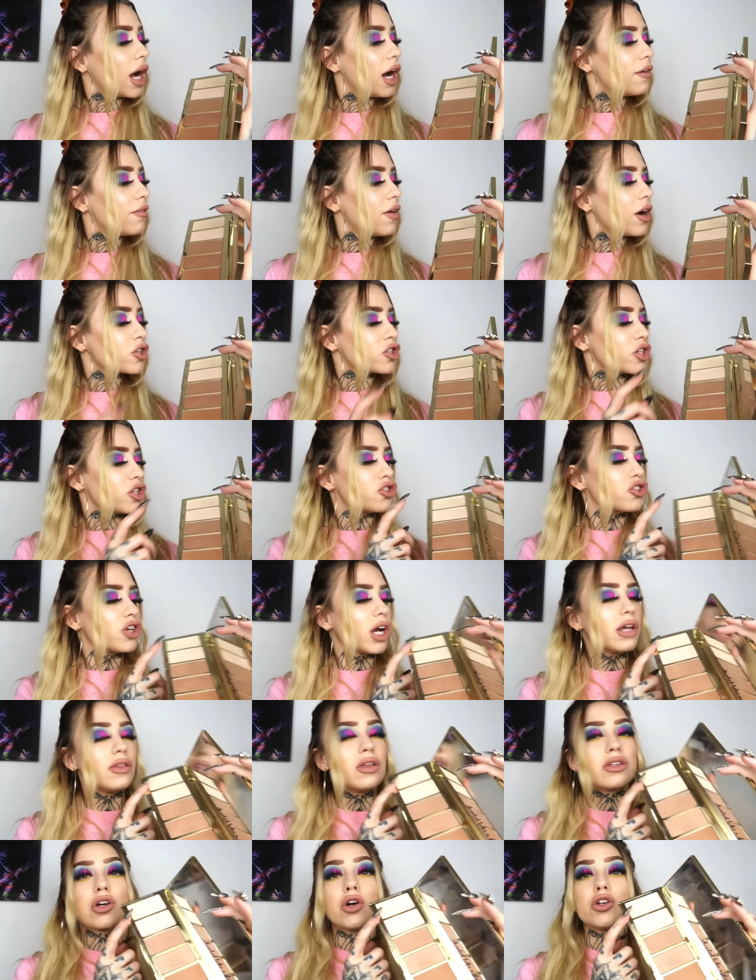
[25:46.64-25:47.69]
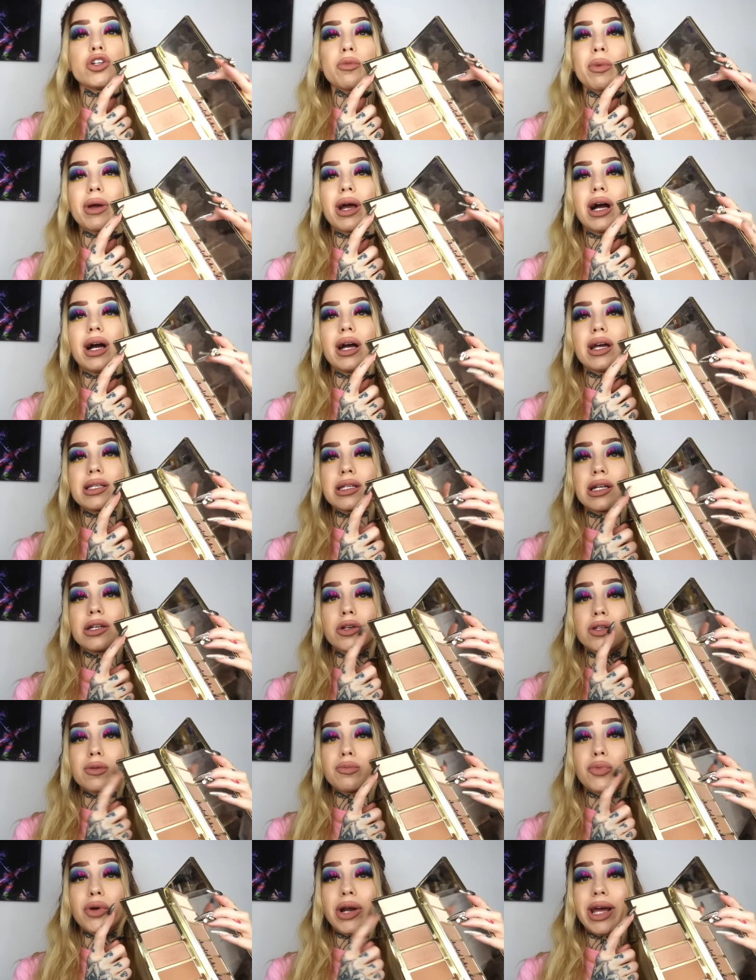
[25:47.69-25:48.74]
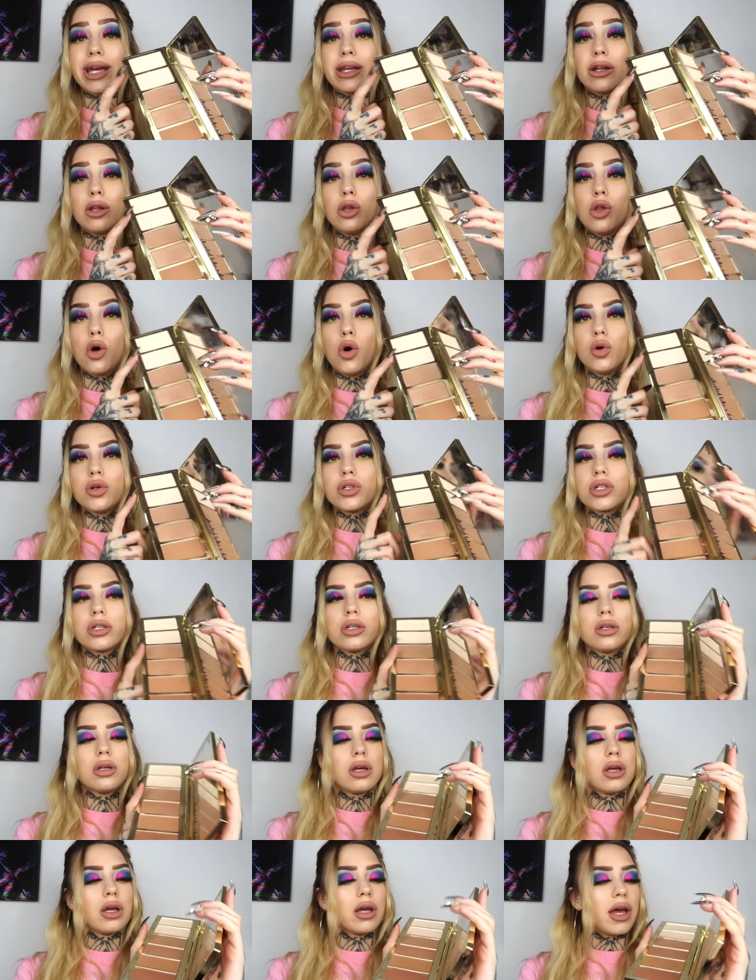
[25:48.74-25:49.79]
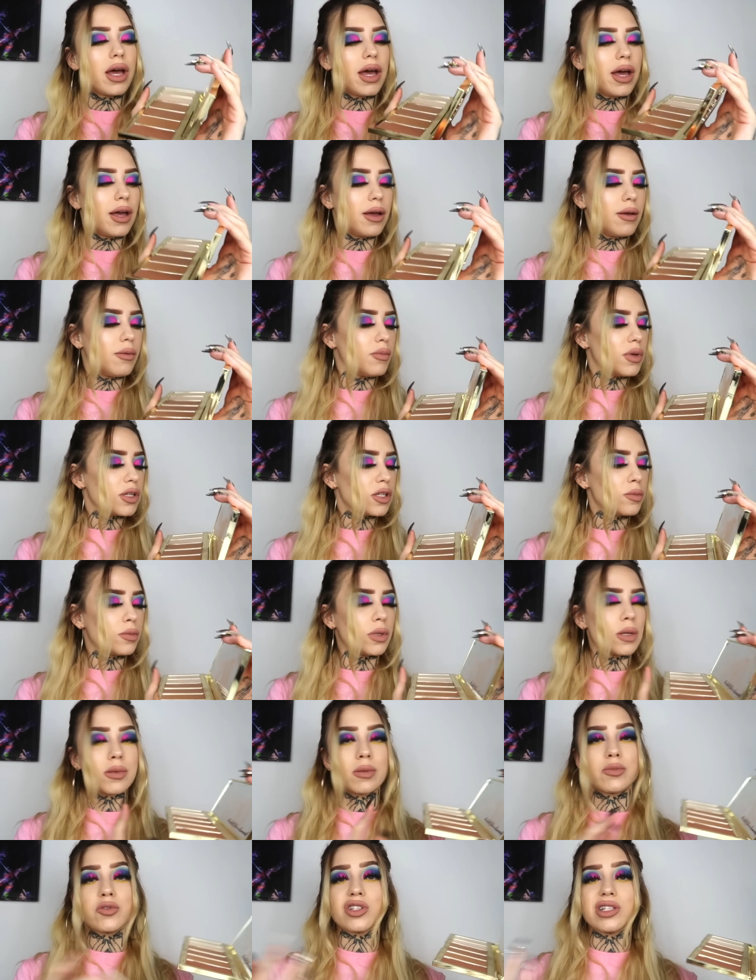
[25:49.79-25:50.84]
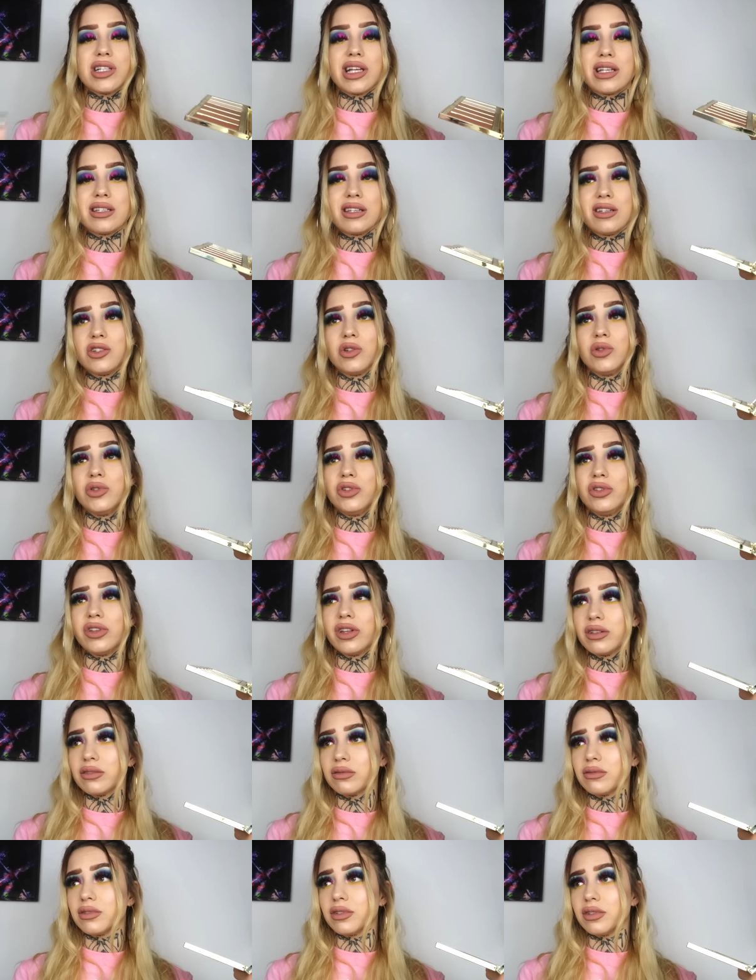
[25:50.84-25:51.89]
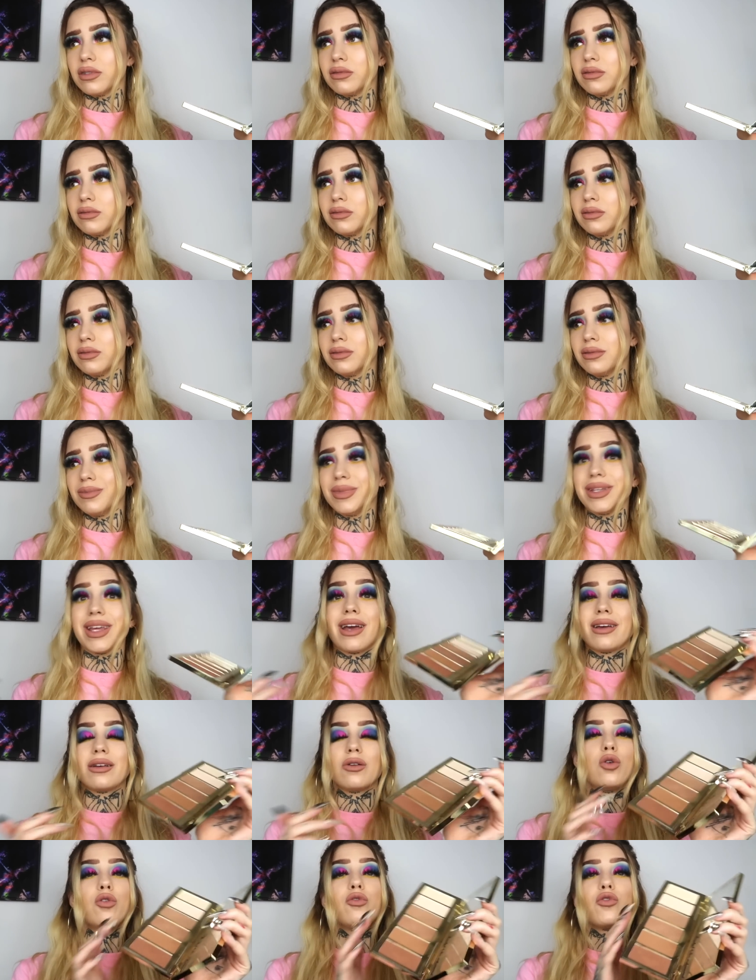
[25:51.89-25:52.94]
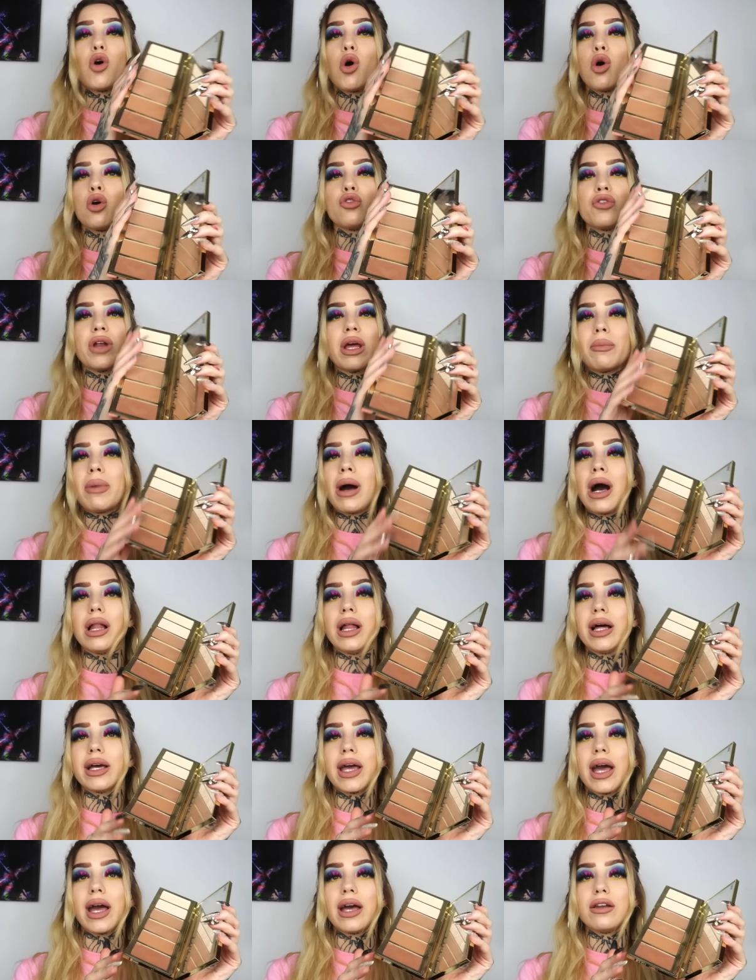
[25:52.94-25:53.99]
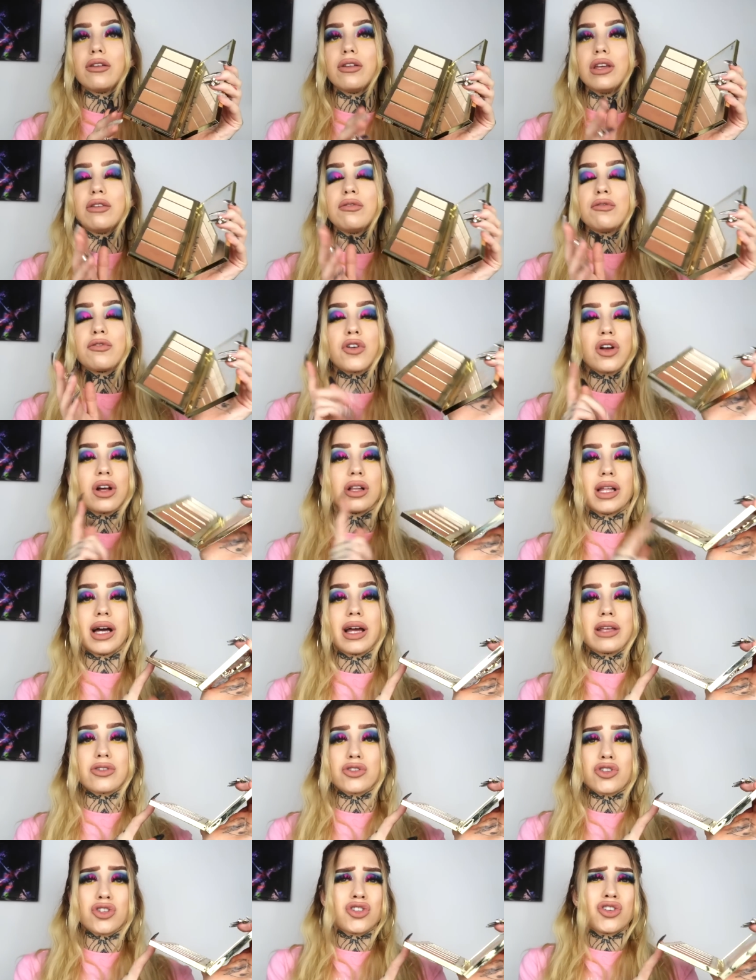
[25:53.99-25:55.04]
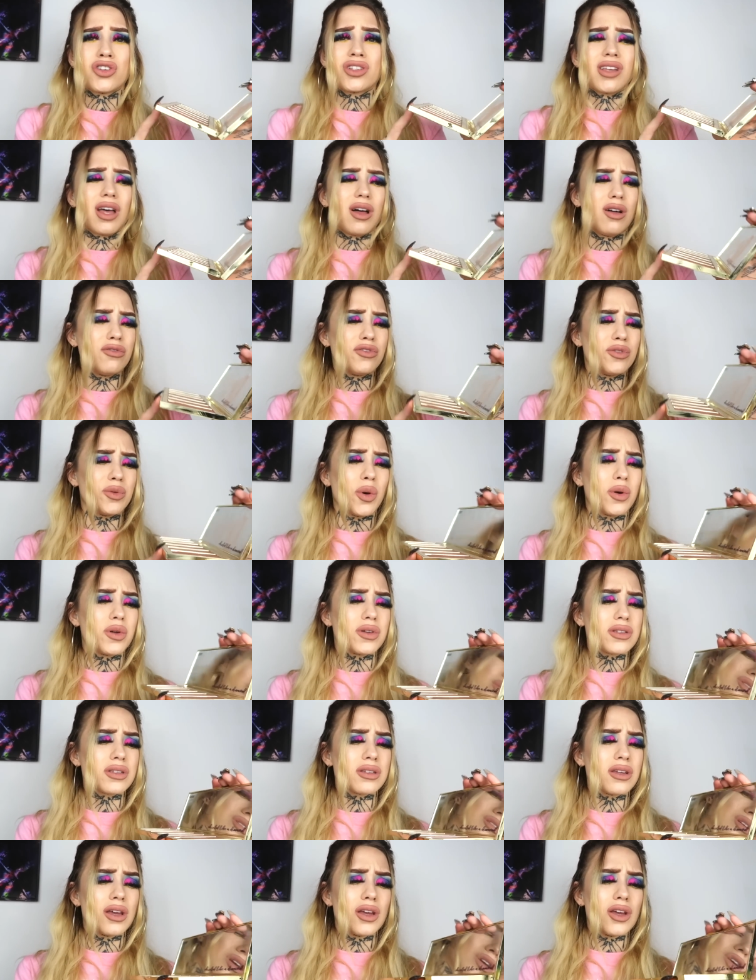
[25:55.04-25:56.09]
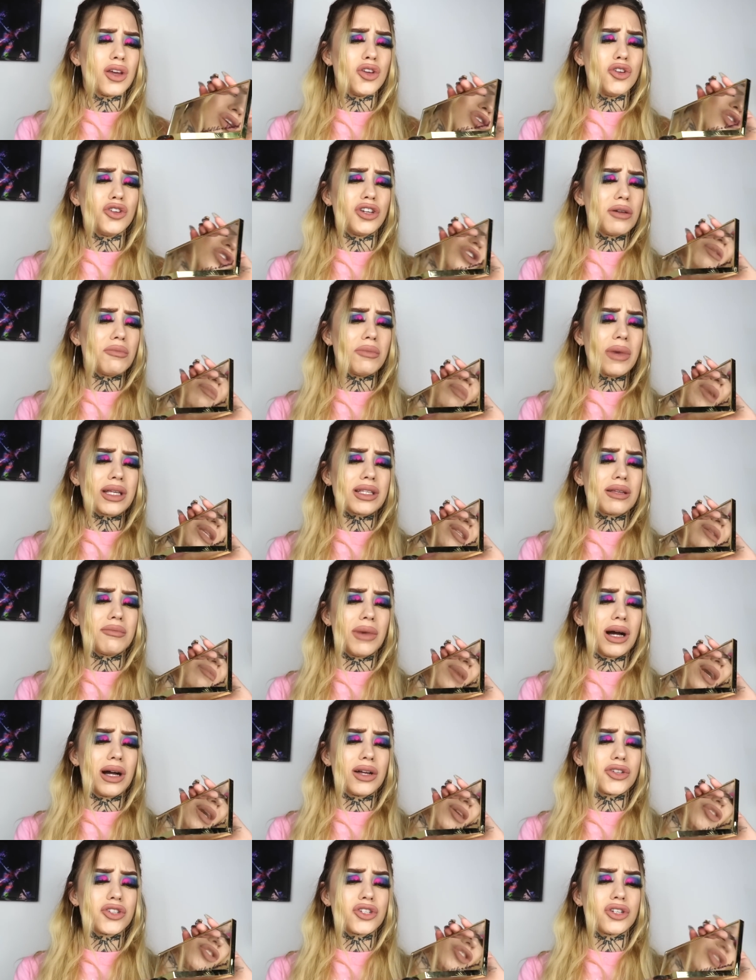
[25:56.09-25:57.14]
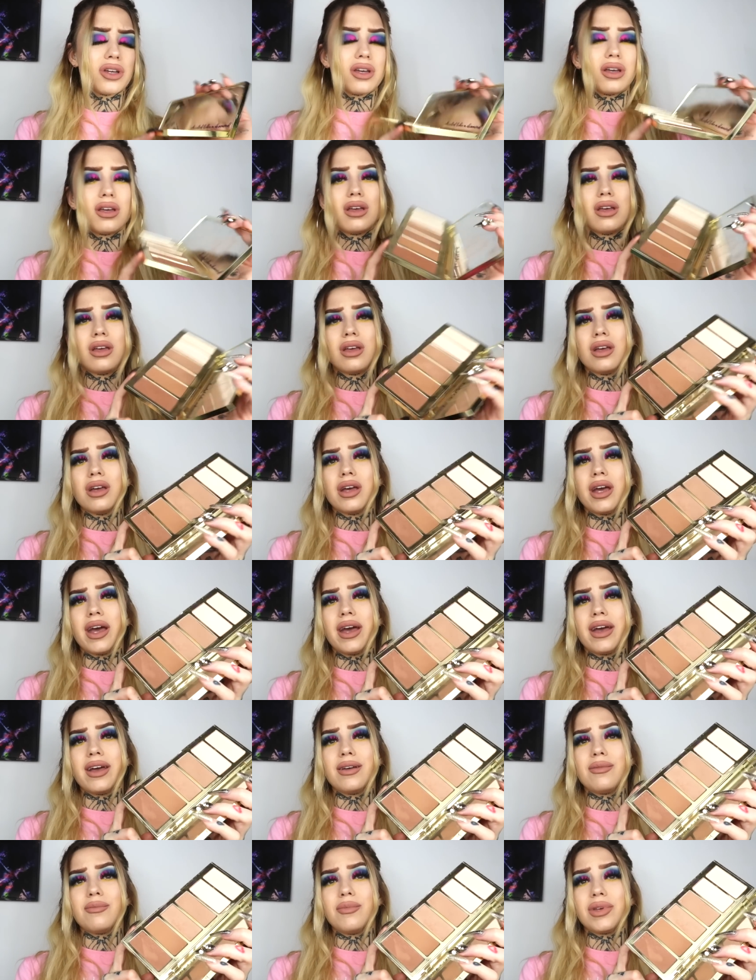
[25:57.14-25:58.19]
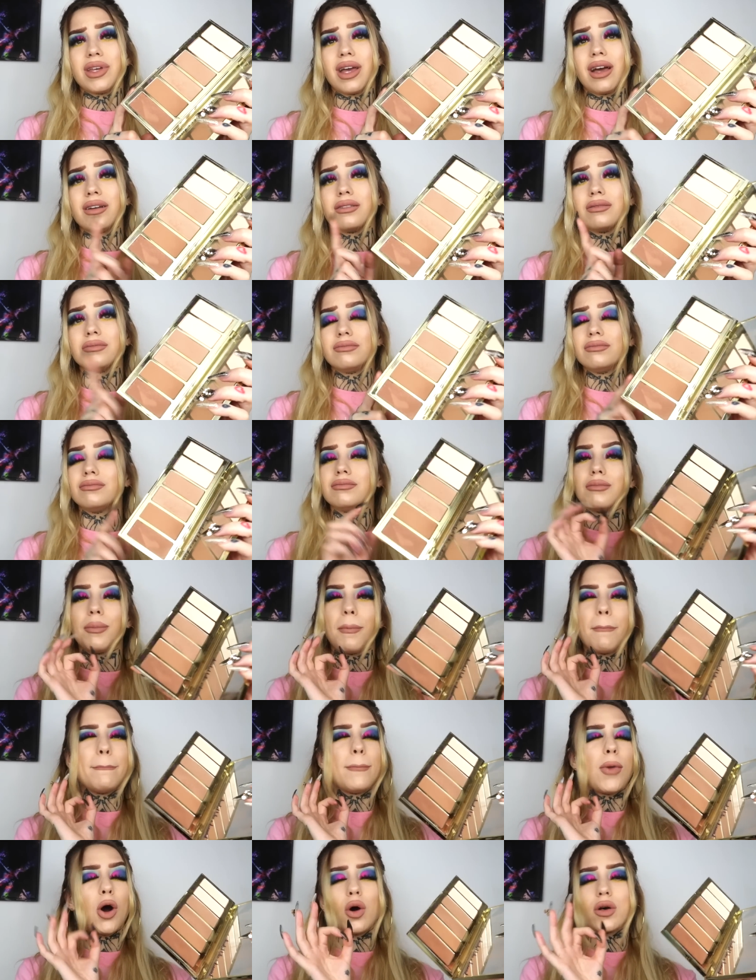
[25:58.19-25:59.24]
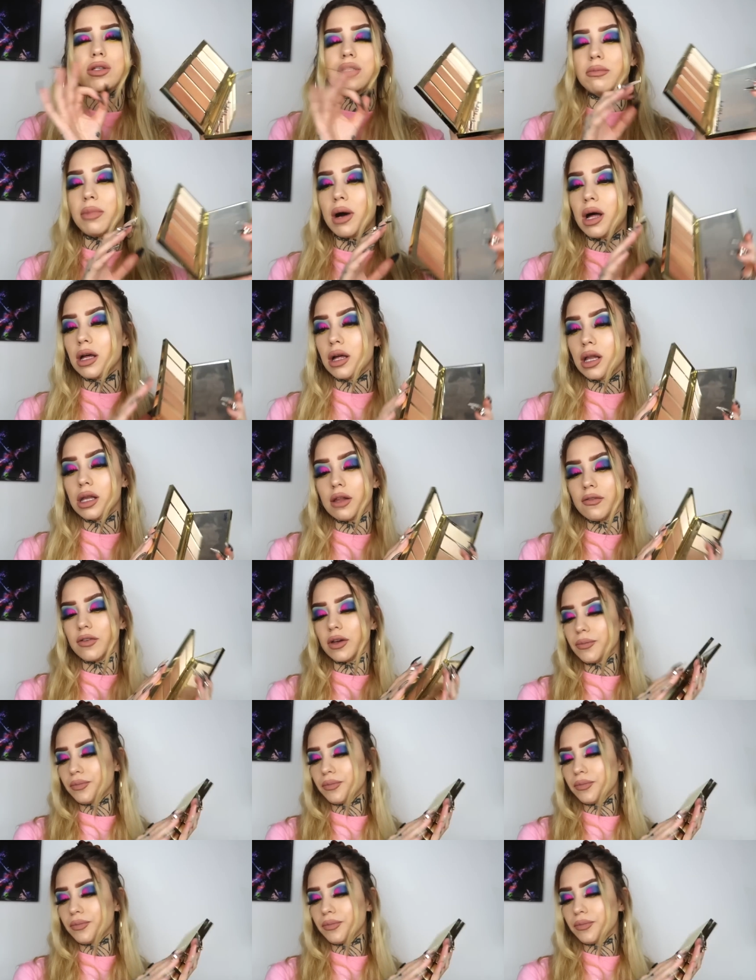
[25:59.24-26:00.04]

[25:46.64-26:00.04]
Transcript: have actually tried this under my eyes and it does brighten a lot, um, but sometimes I'm just lazy and don't do that, so. But yeah, overall, great palette again, even for clients or just yourself, to be honest. You can mix and match, um, but yeah. Awesome palette, love